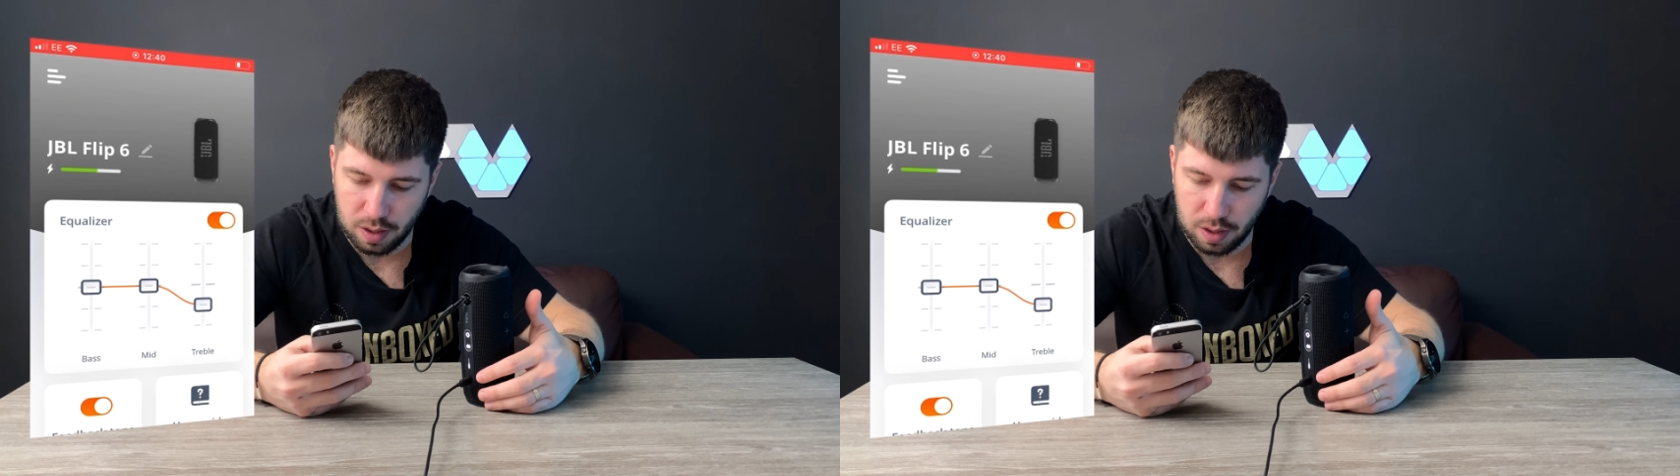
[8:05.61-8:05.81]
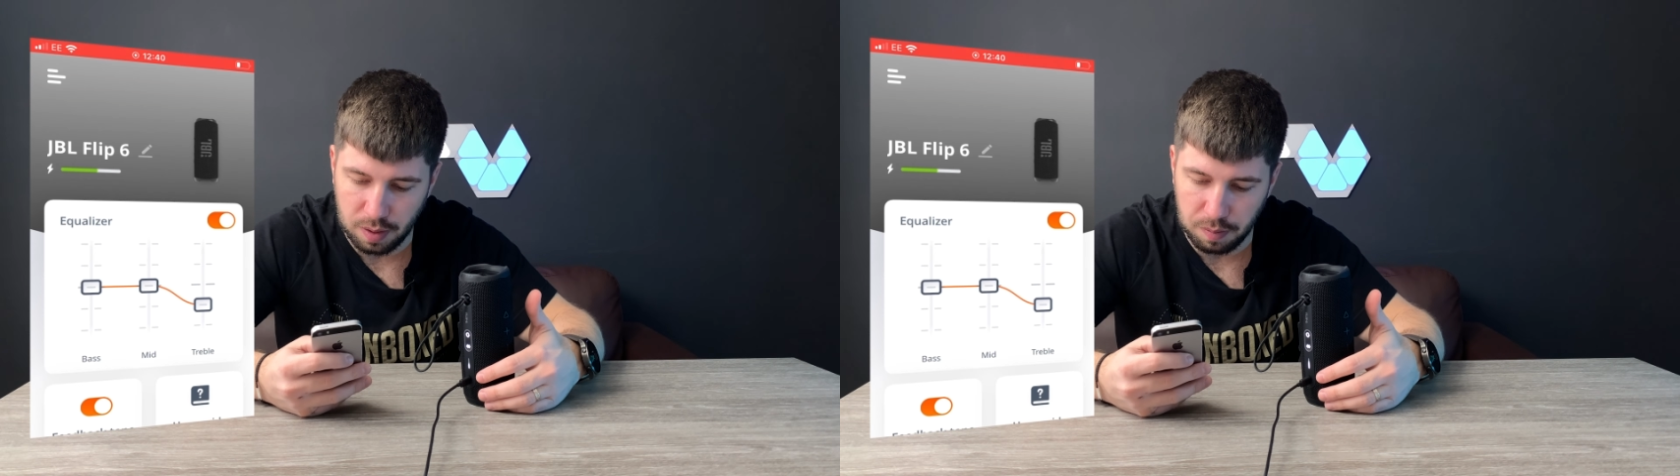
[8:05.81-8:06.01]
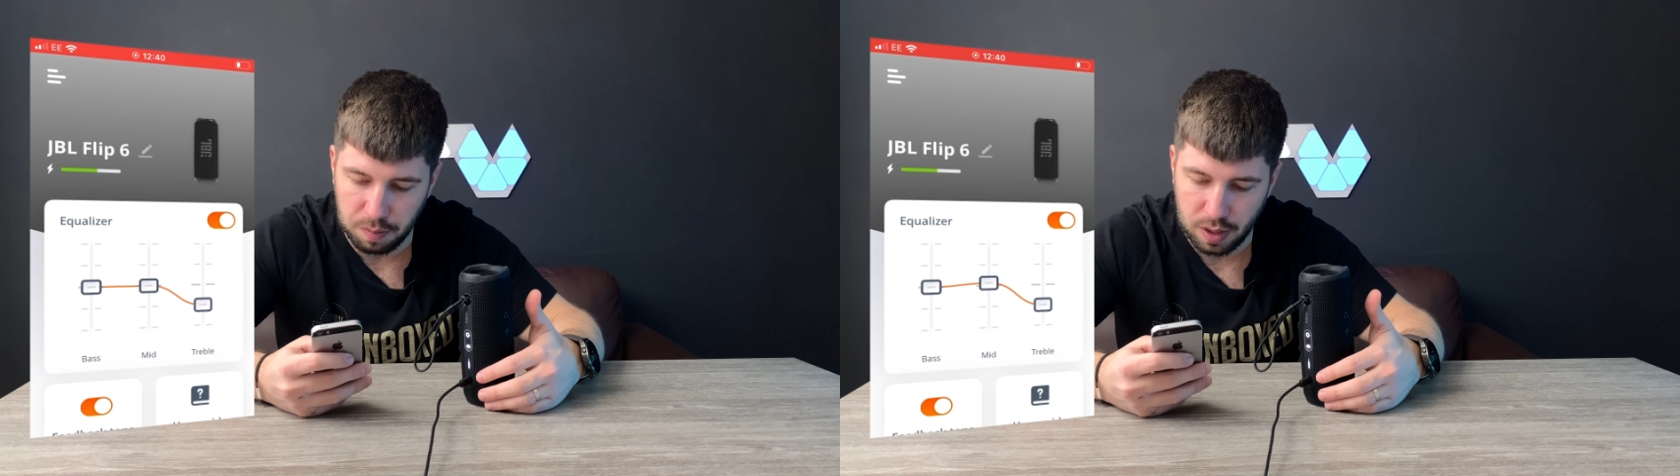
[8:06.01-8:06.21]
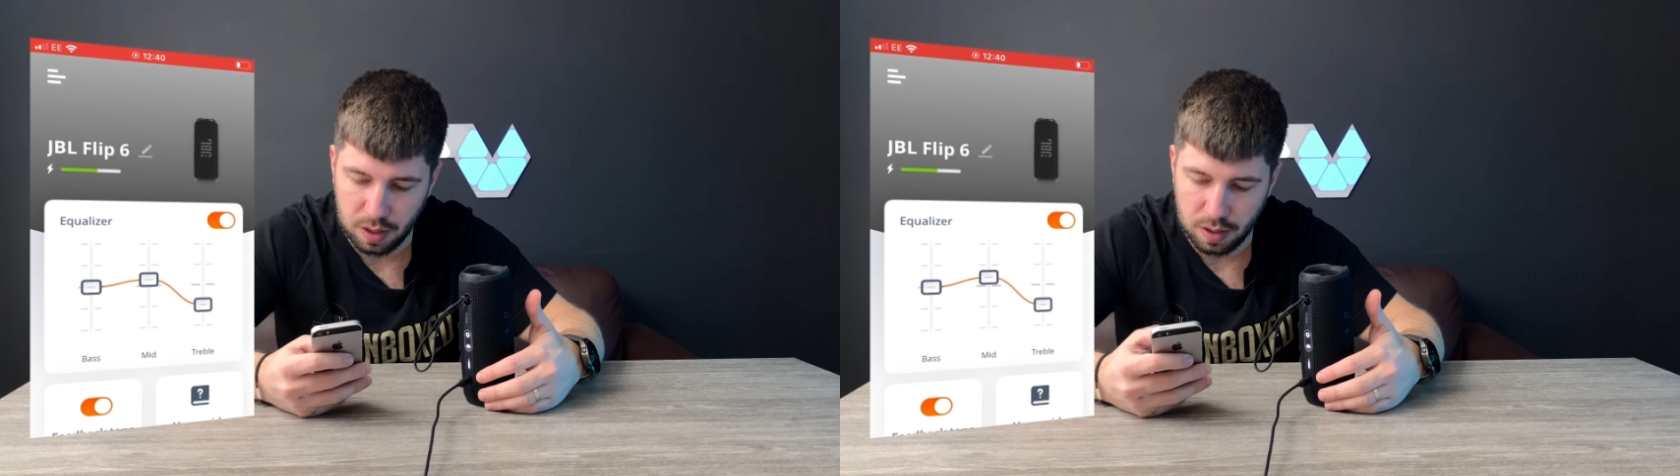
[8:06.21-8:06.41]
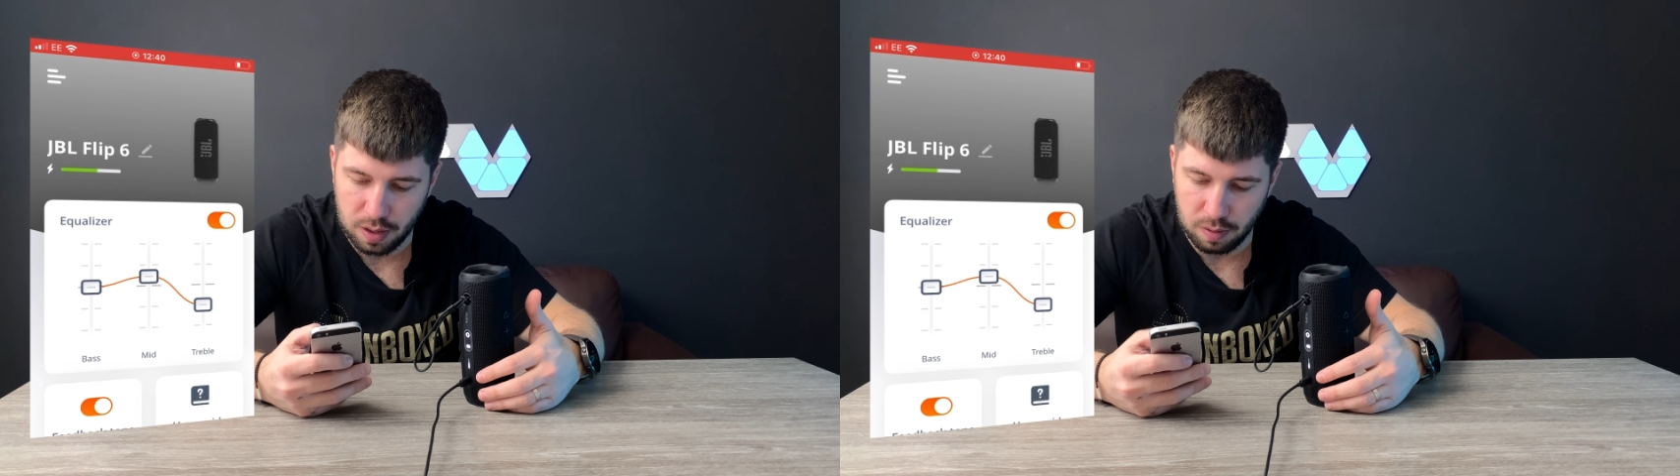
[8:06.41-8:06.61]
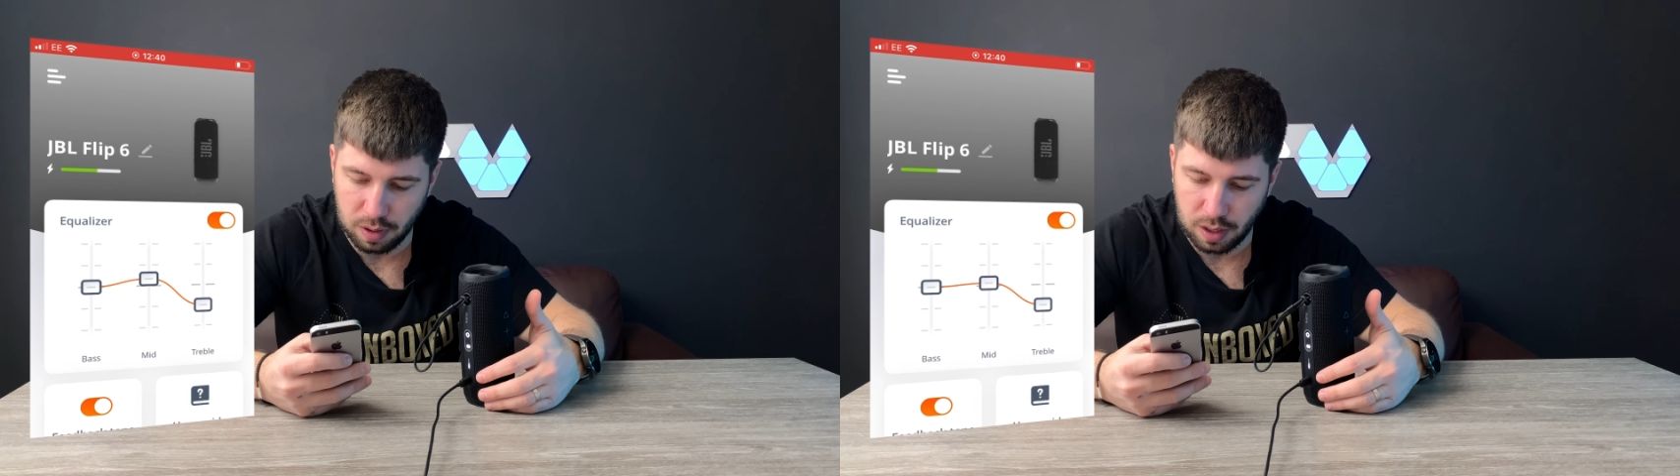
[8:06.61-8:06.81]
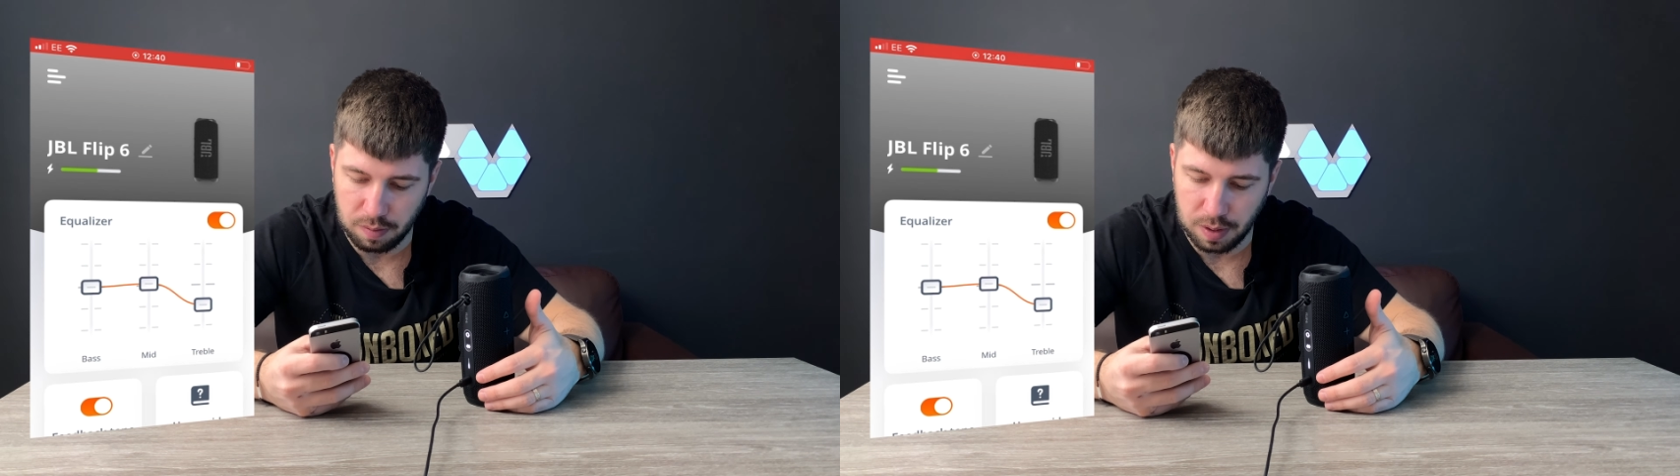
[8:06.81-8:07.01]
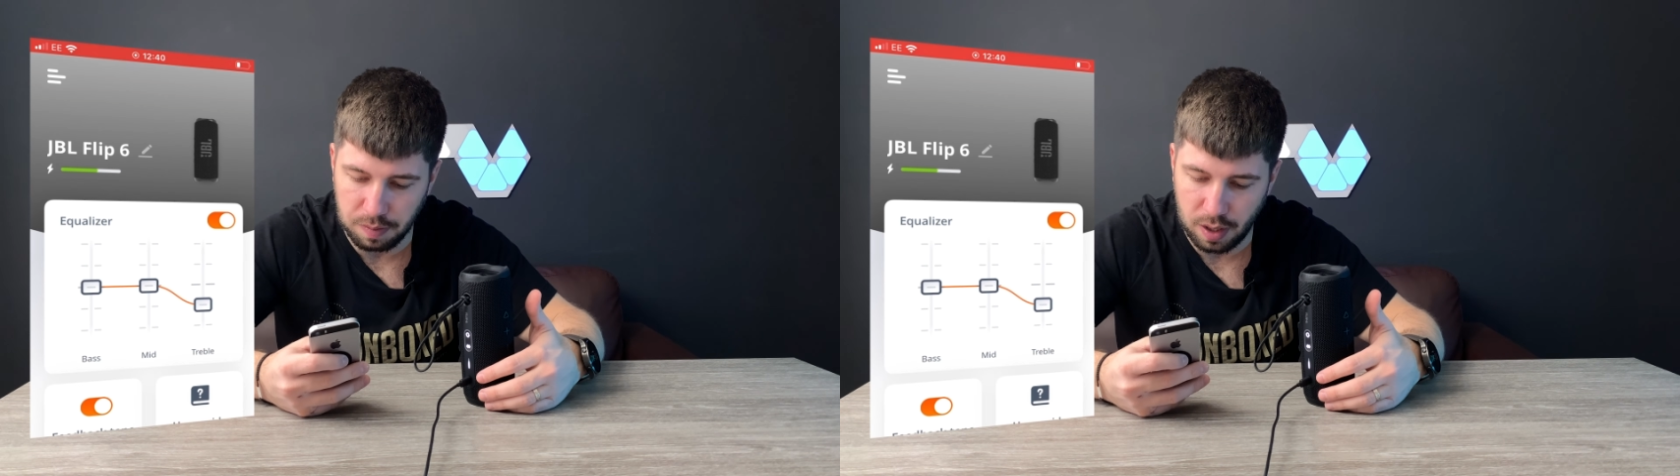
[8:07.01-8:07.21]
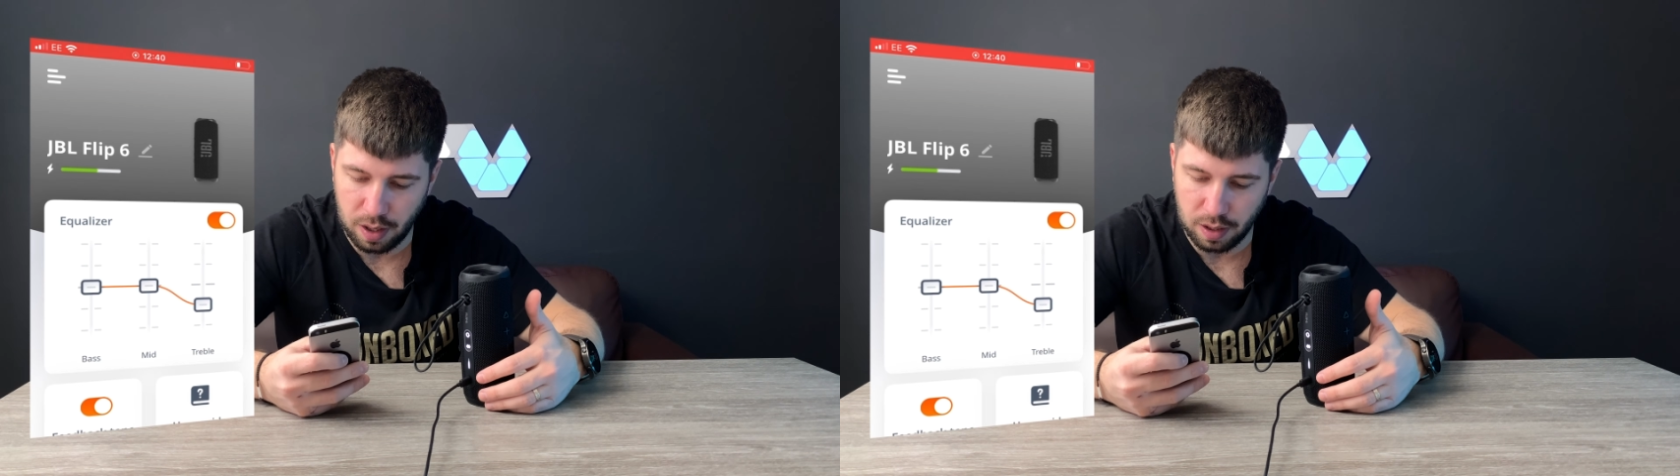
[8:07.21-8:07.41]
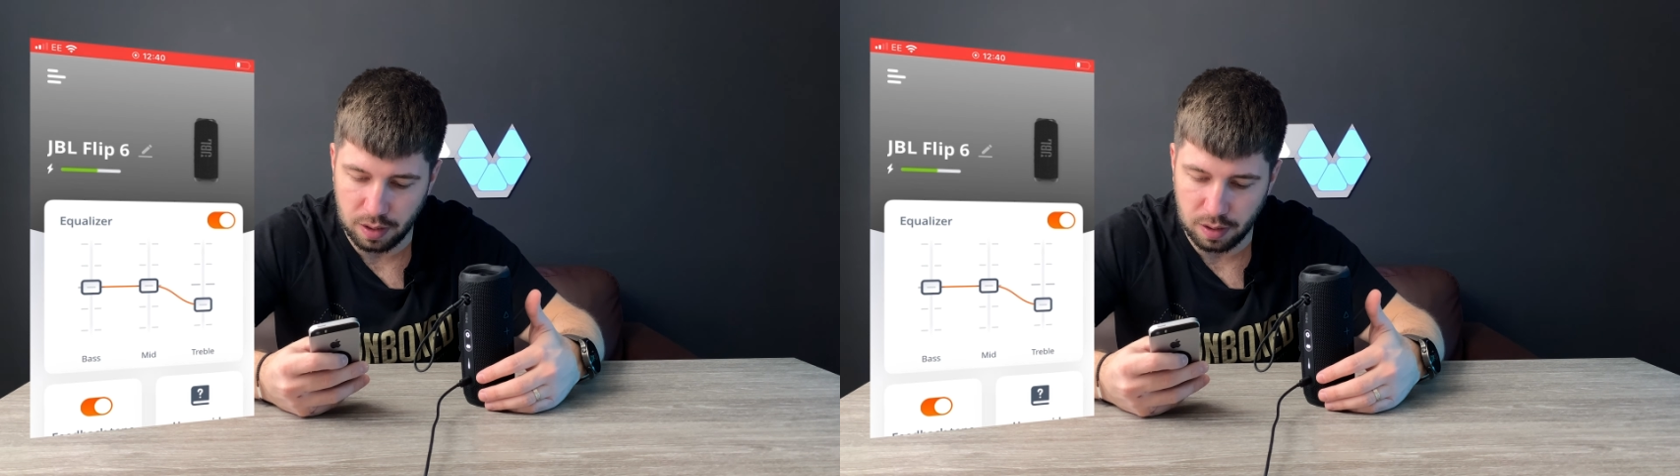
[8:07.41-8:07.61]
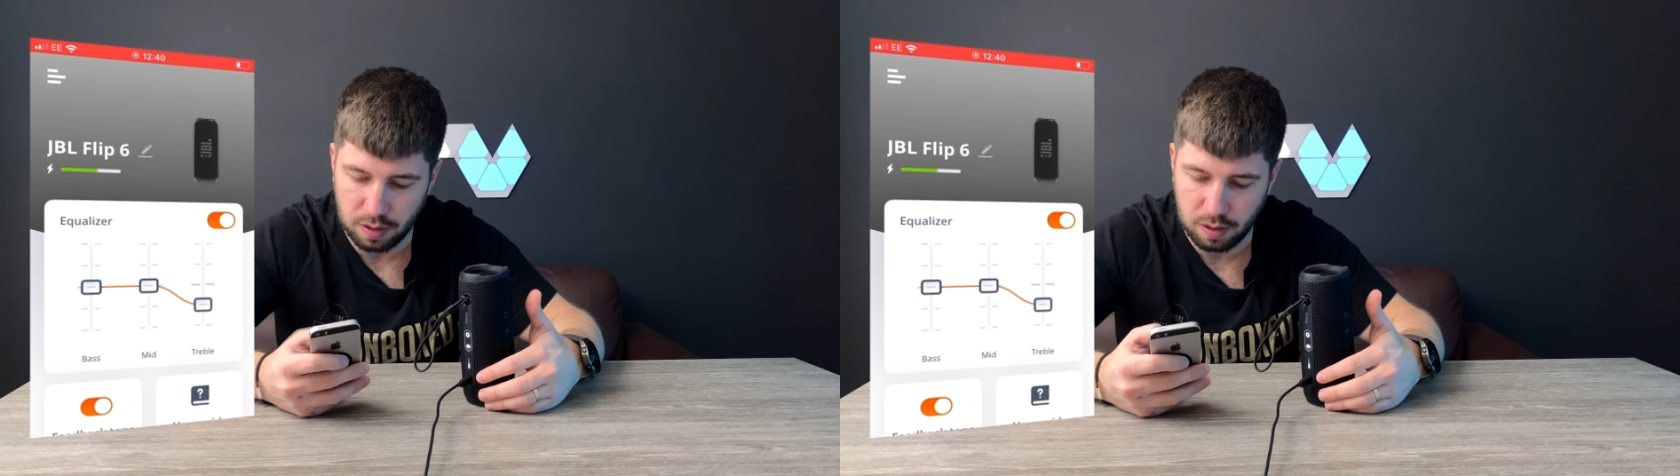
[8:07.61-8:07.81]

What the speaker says: The mids, we'll keep them there and